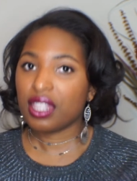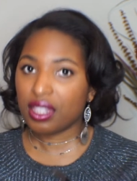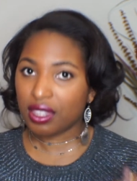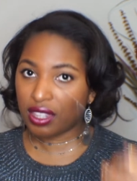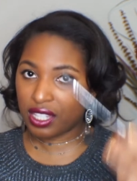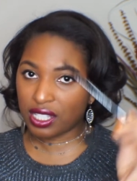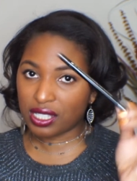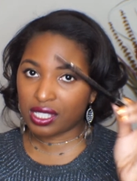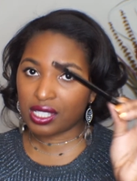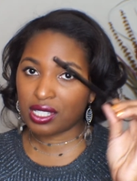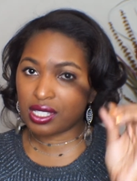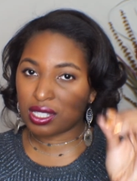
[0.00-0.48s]

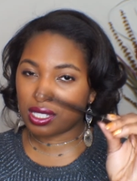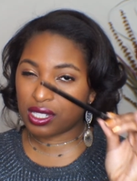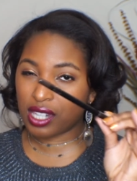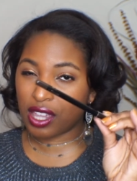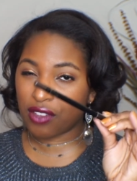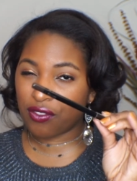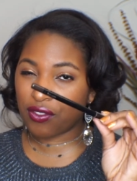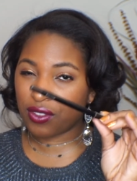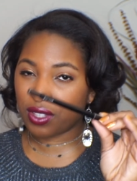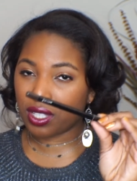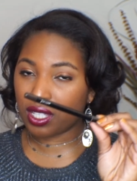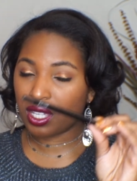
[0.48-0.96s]
This is
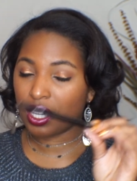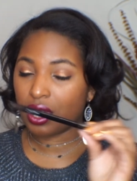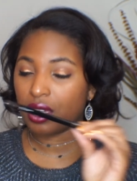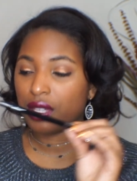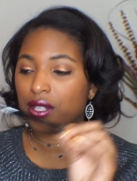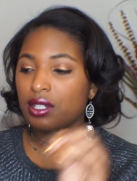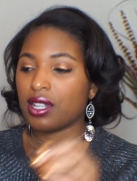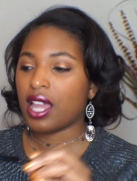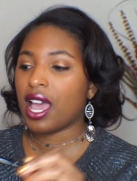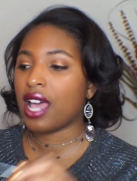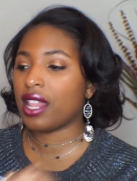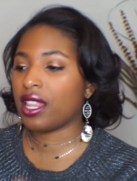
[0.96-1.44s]
definitely
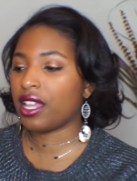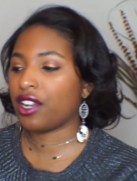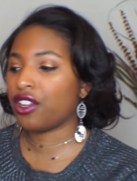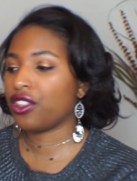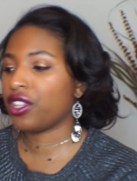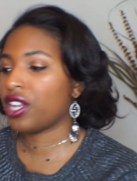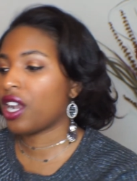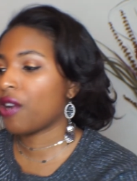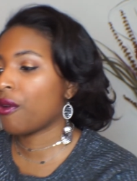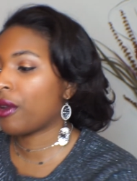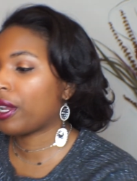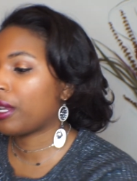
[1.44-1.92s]
an eyeliner
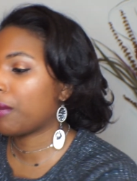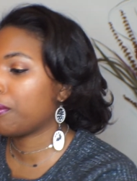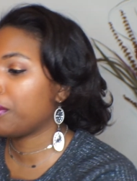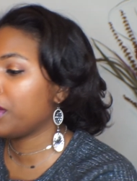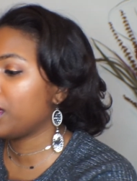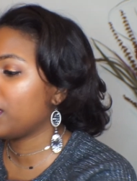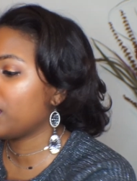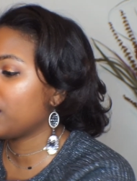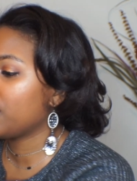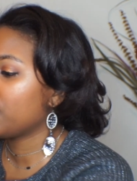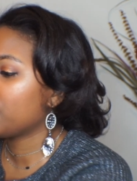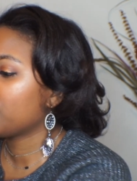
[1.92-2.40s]
that I
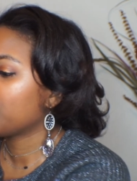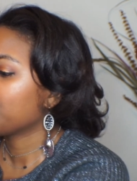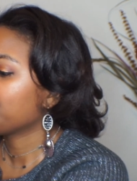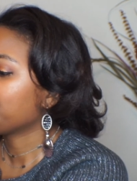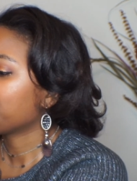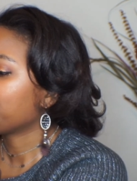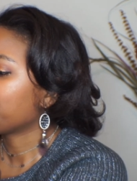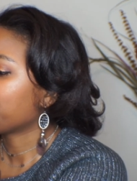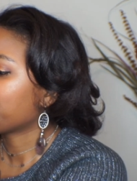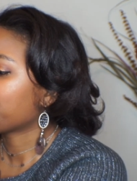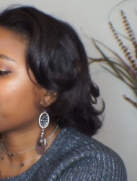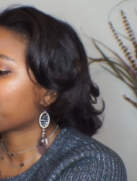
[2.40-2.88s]
recommend.
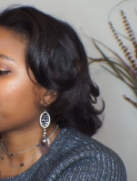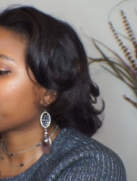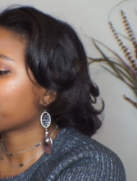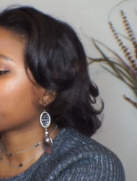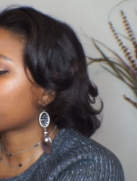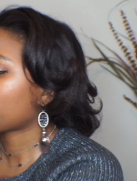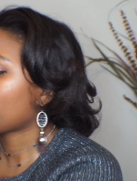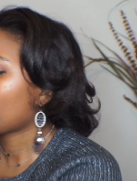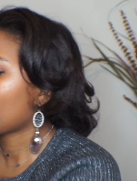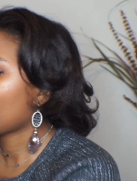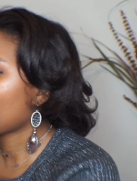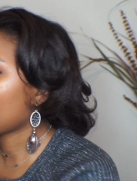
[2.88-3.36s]

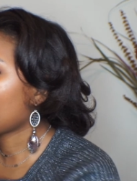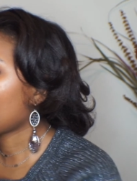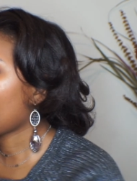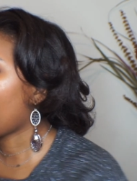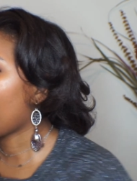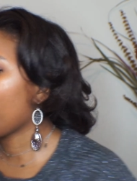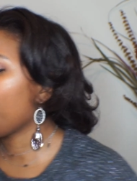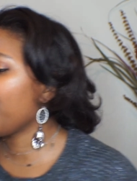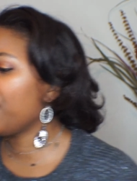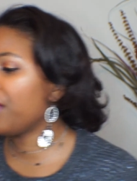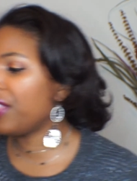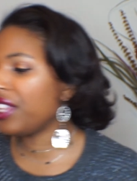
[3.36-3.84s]

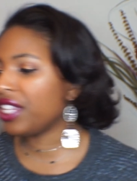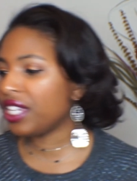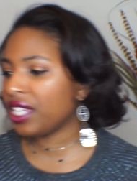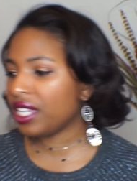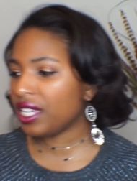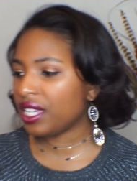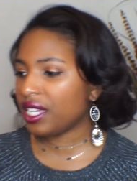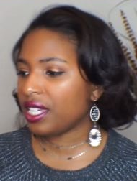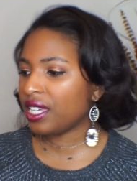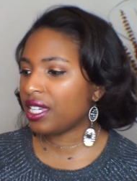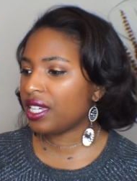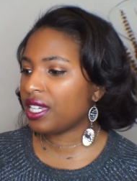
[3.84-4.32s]

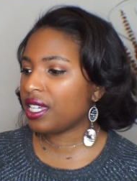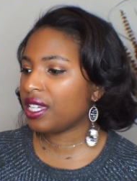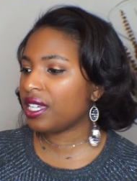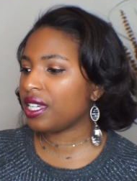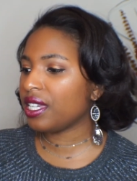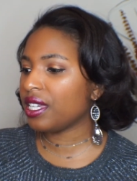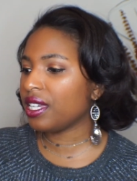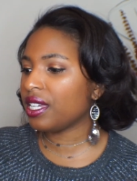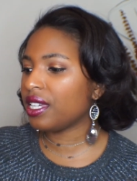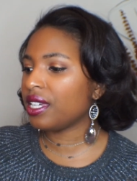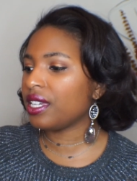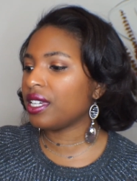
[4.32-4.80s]

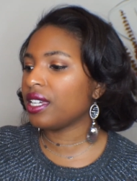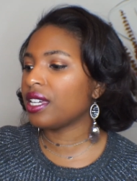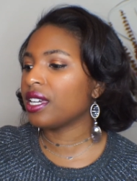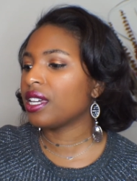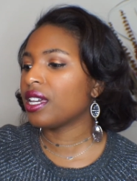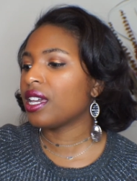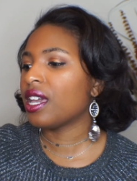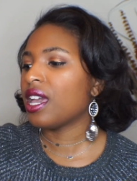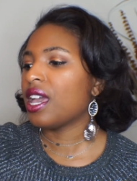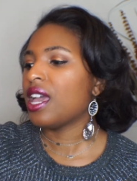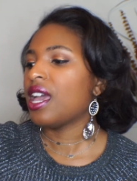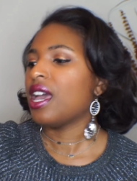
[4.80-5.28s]
The
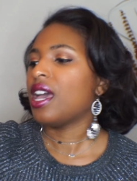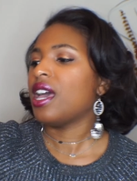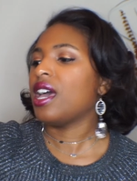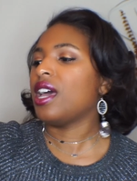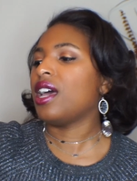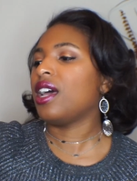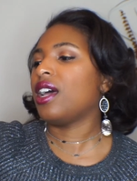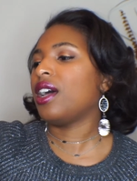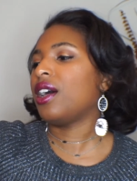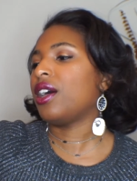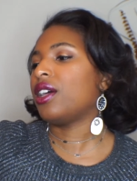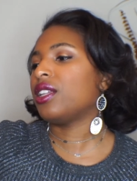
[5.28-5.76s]

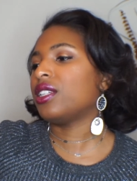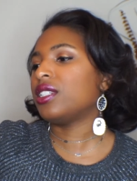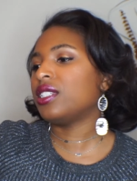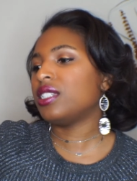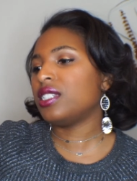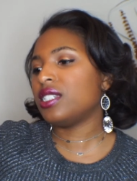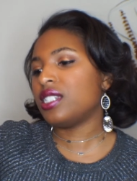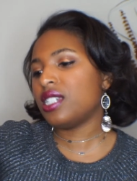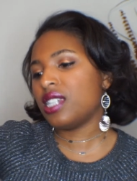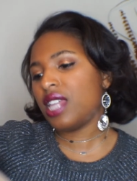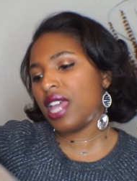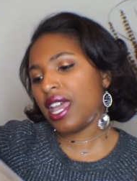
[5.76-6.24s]

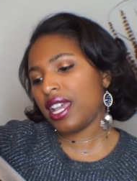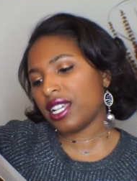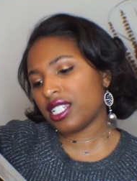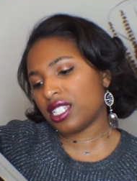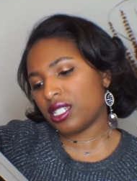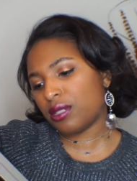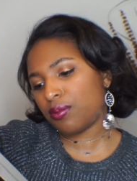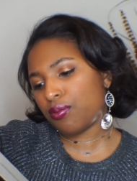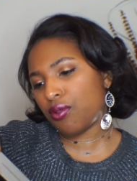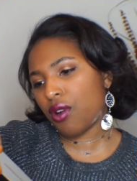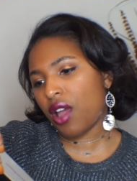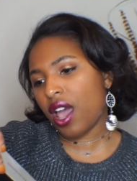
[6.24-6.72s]

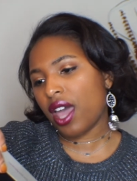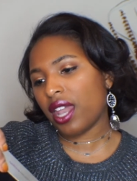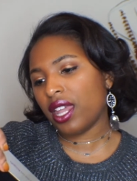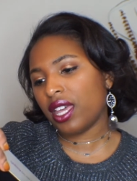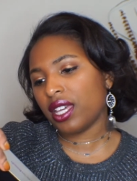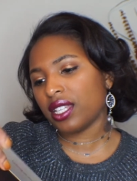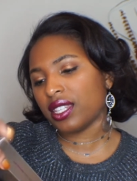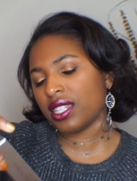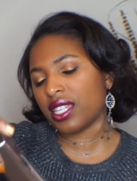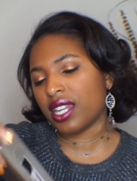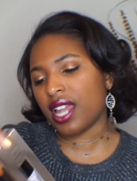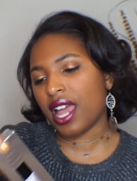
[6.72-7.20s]
next
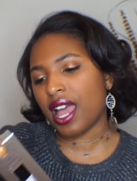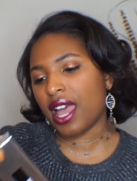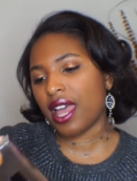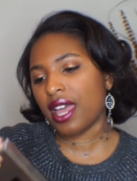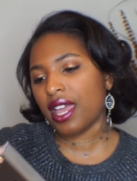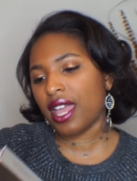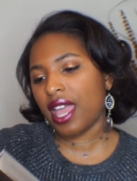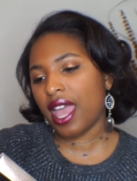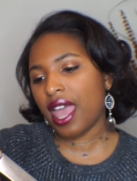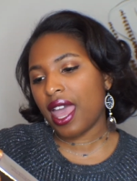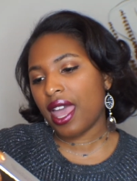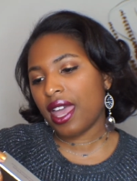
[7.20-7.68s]
product that
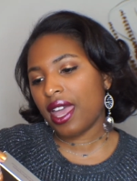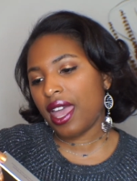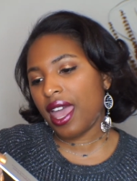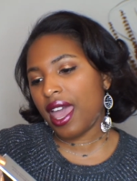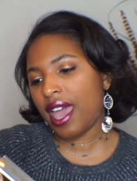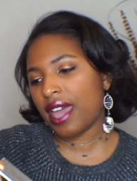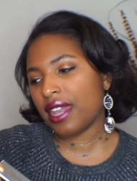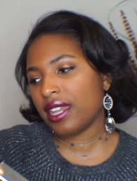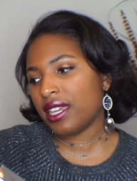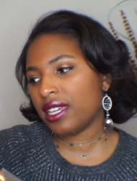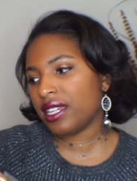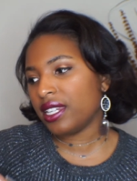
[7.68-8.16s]
I
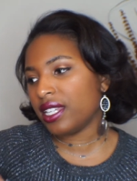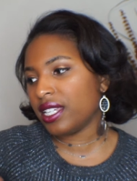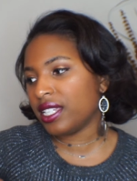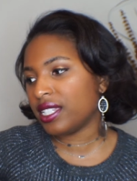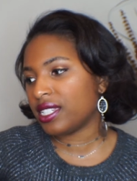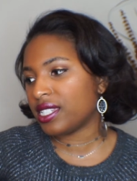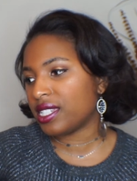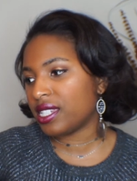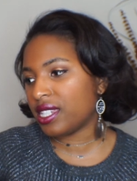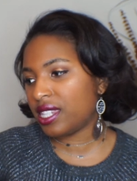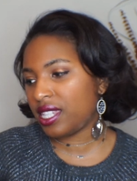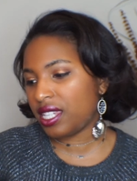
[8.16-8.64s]
added
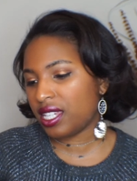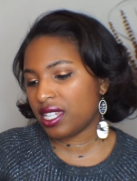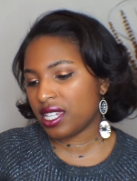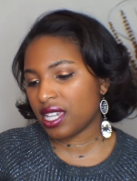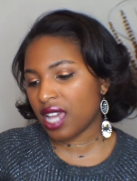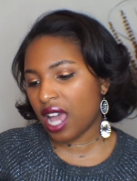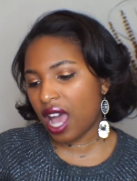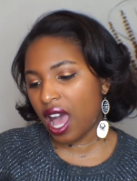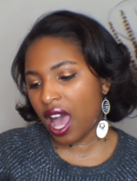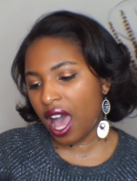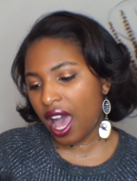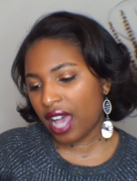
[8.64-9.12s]
is the
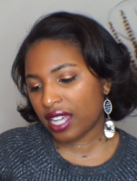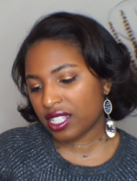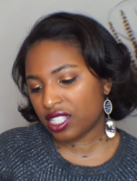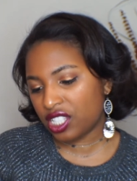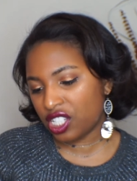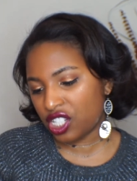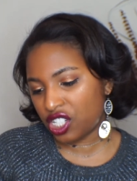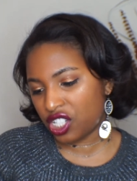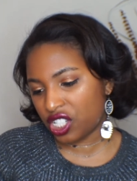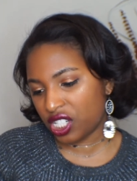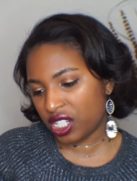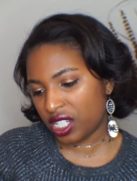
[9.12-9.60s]

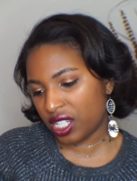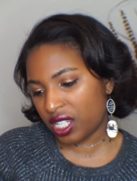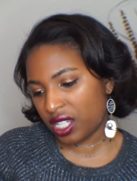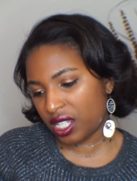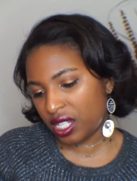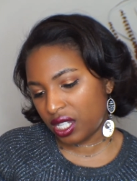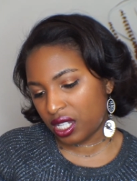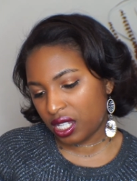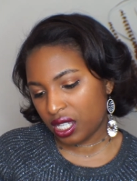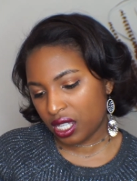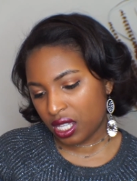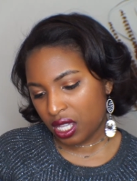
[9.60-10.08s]

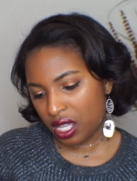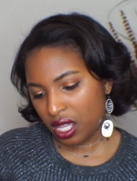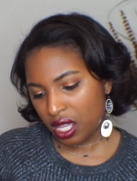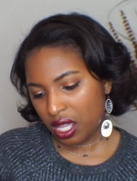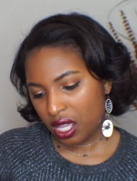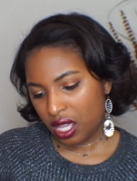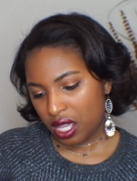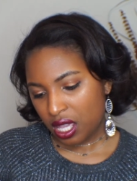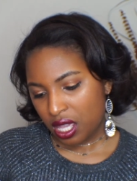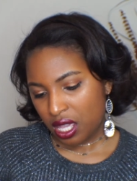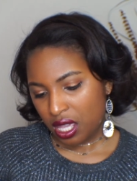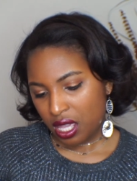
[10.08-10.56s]
Oxygen
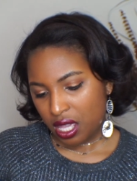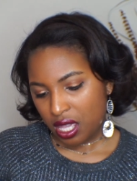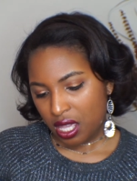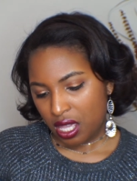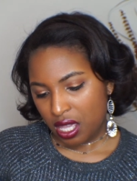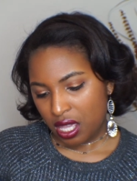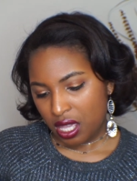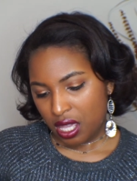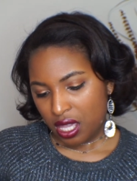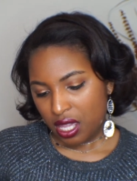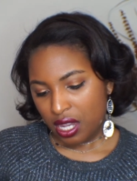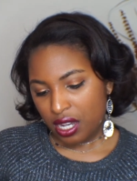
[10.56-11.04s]

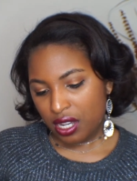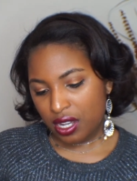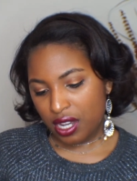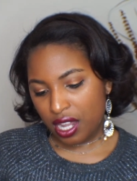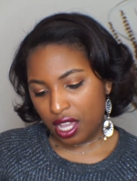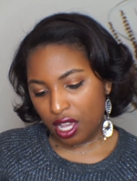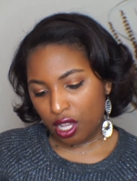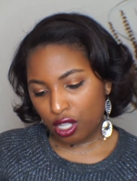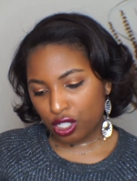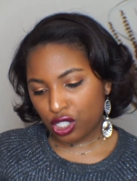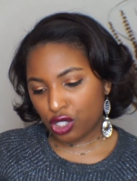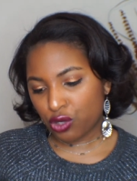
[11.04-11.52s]

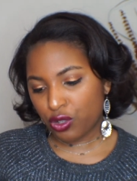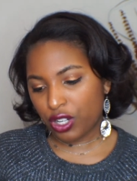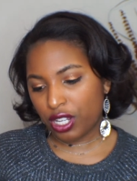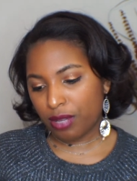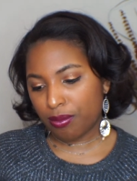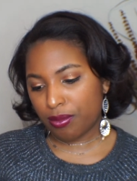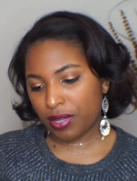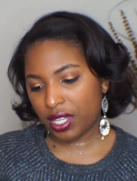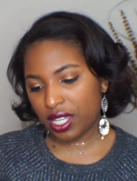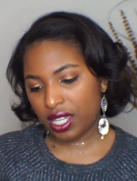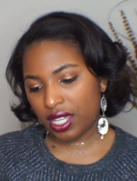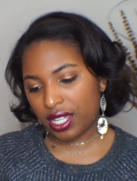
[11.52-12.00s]
Nail
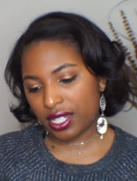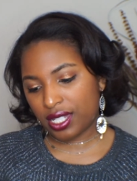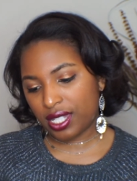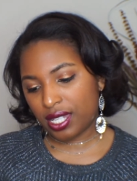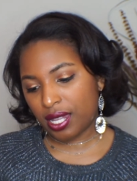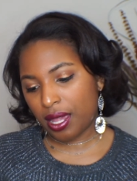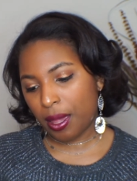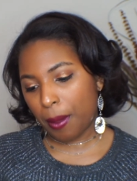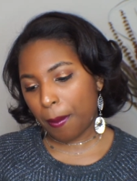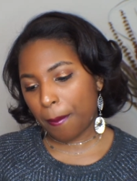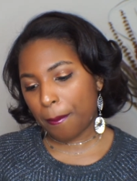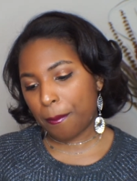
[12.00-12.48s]
Treatment
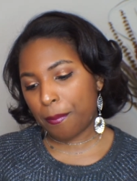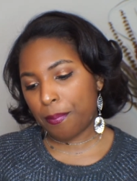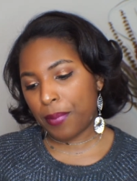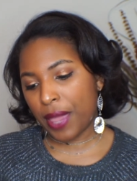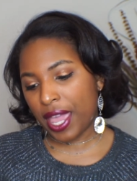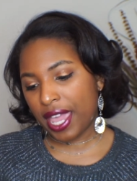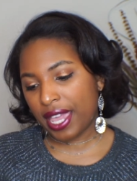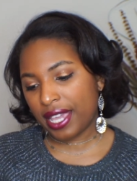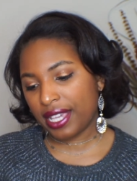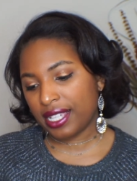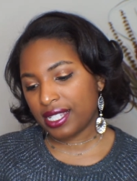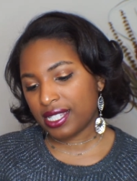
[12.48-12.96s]

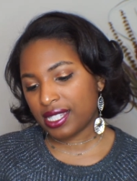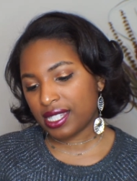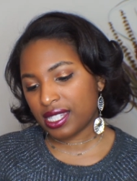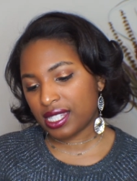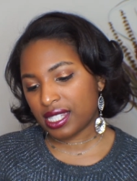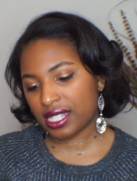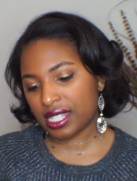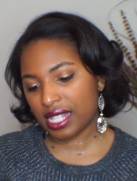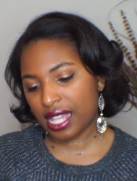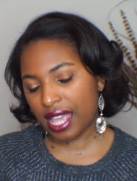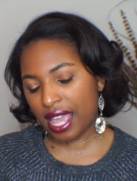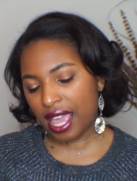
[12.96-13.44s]
Base.
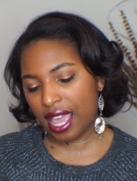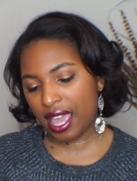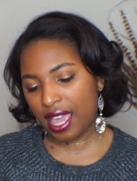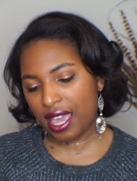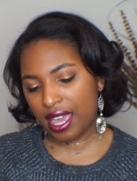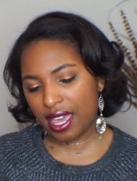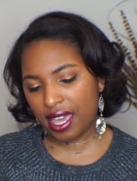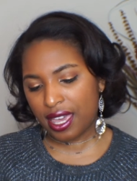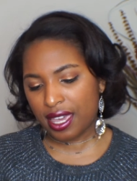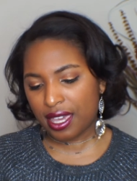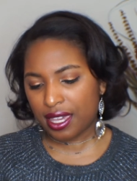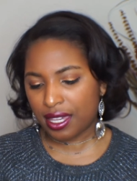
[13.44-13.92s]

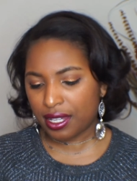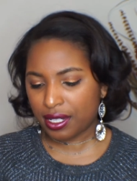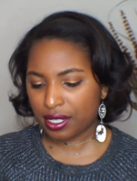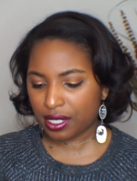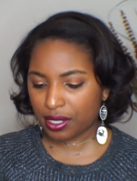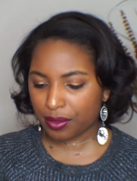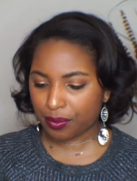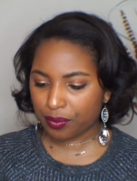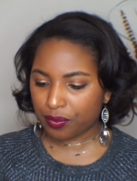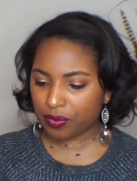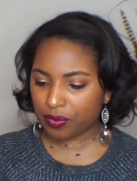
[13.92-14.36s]
And